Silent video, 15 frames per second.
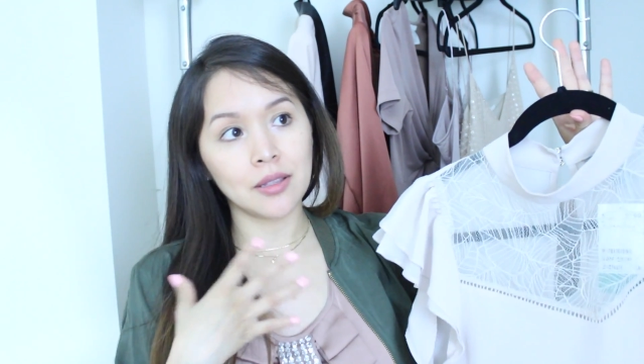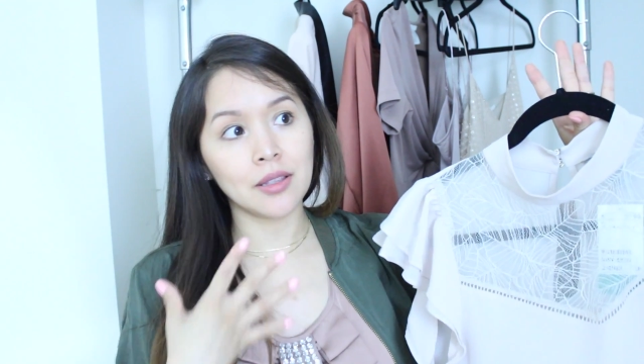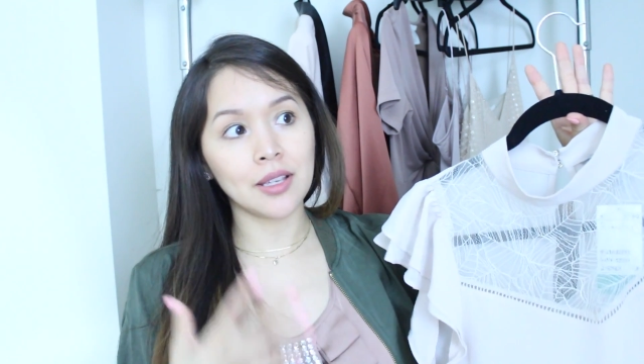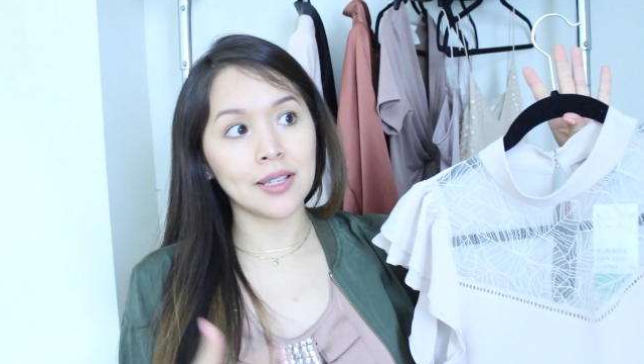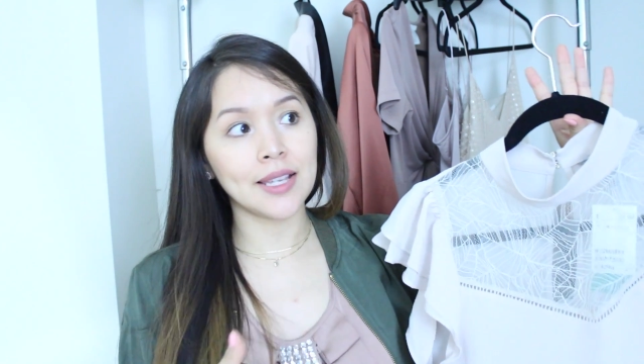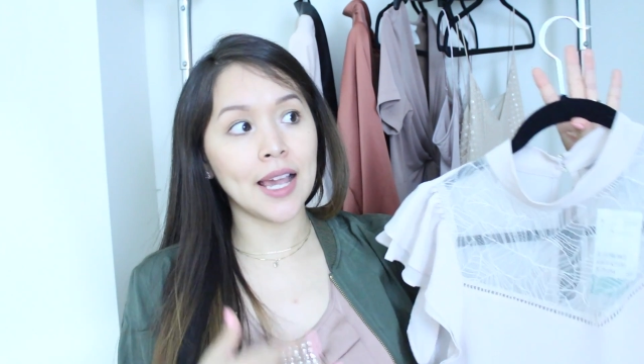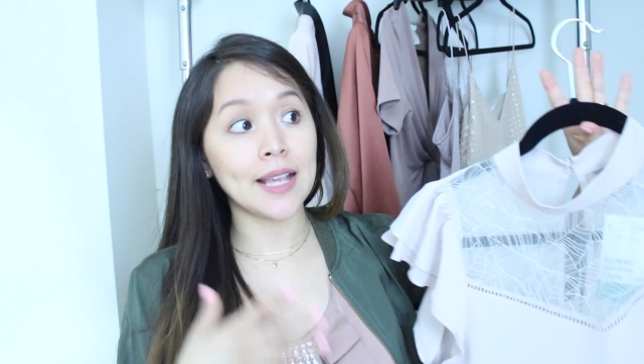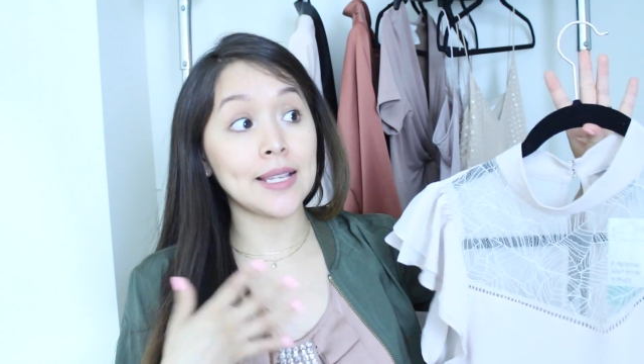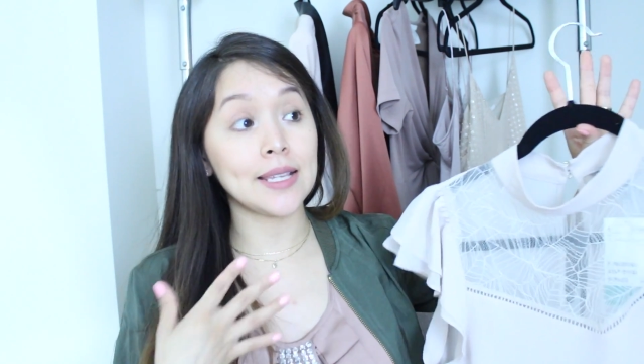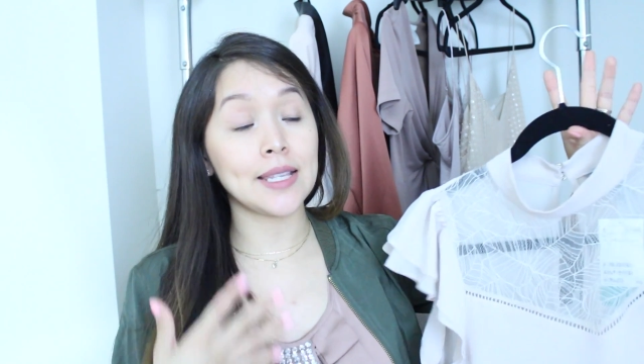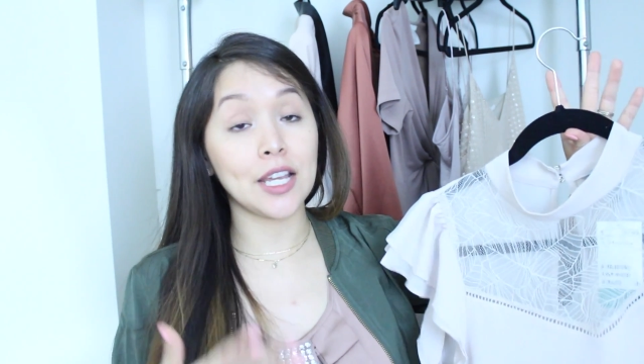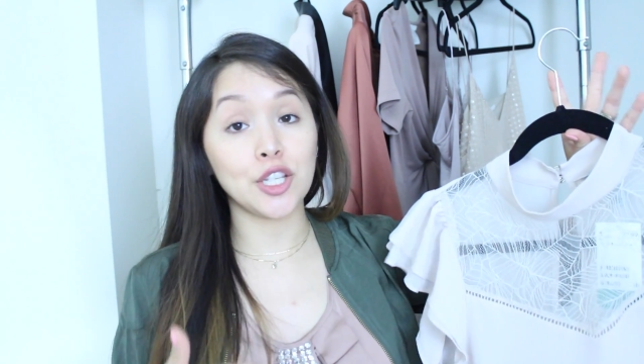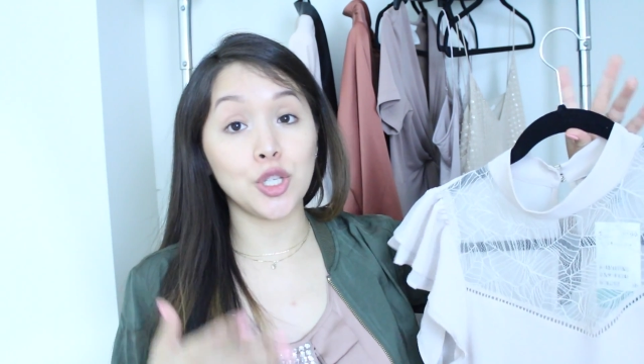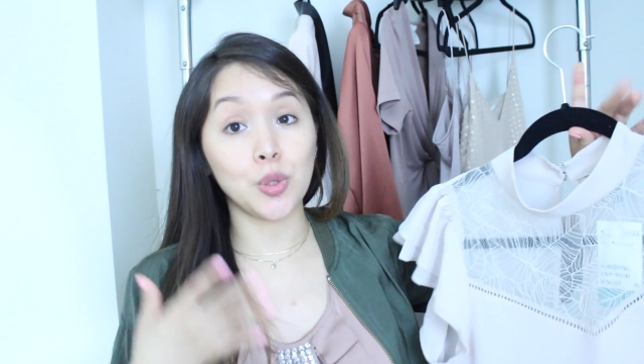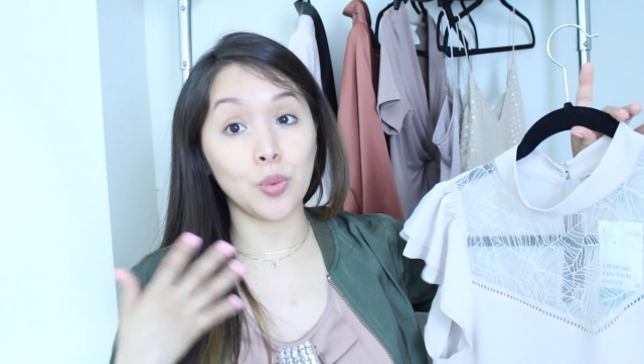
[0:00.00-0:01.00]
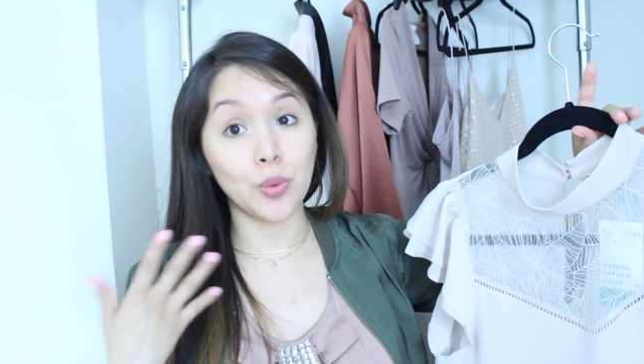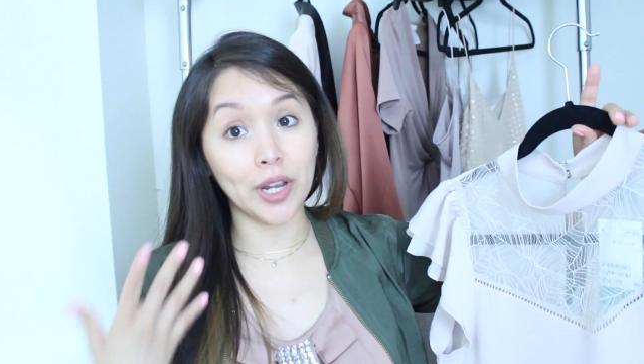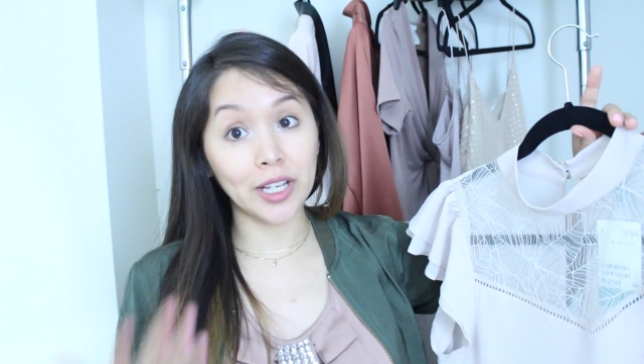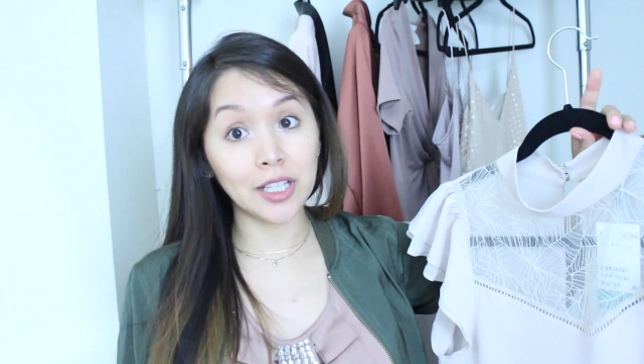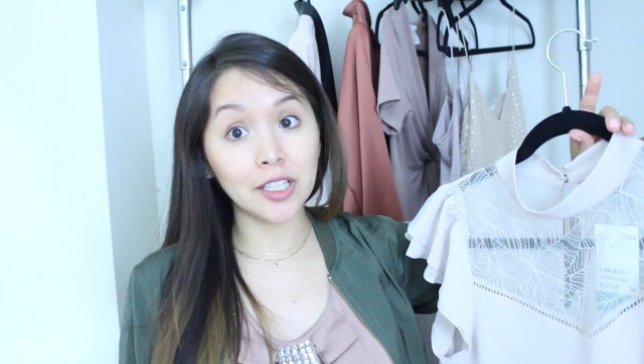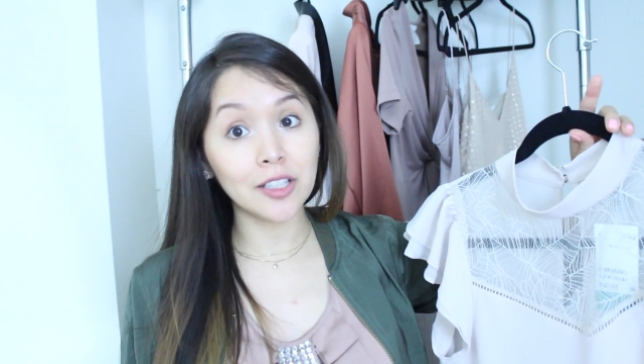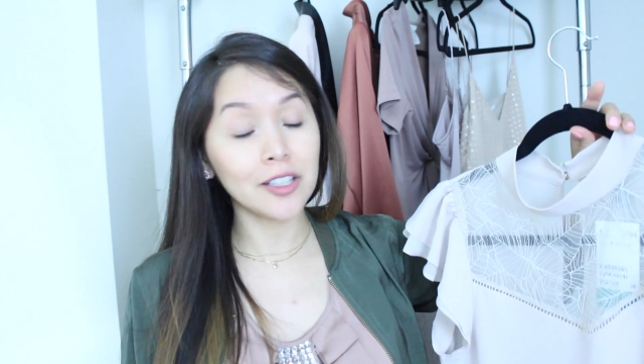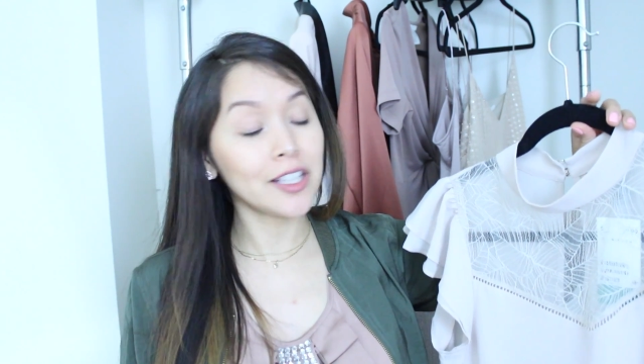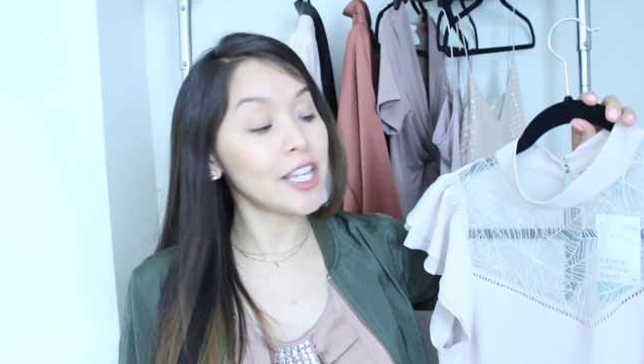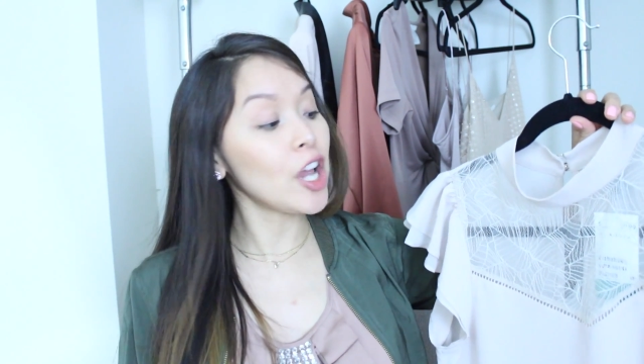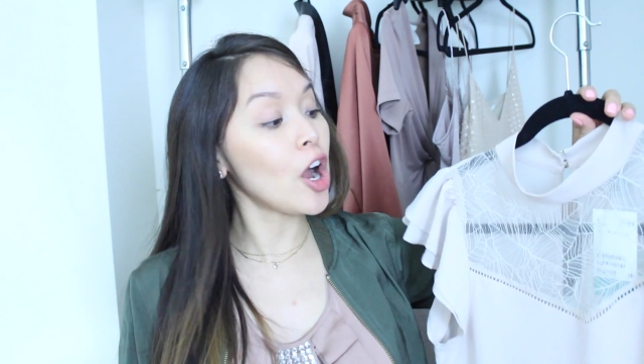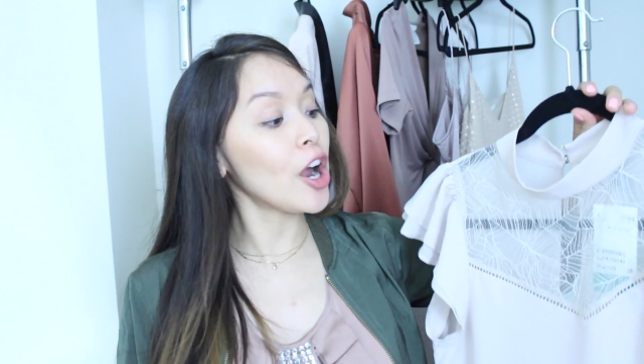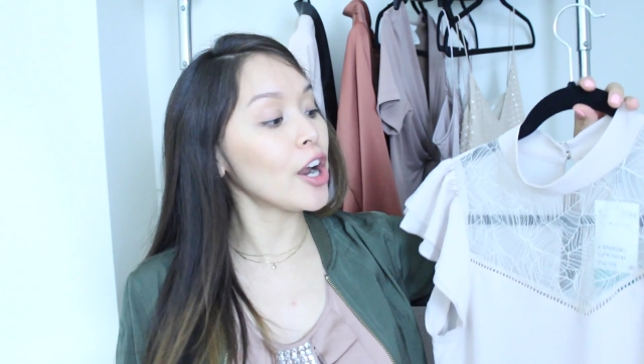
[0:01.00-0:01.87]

the sizes that you regularly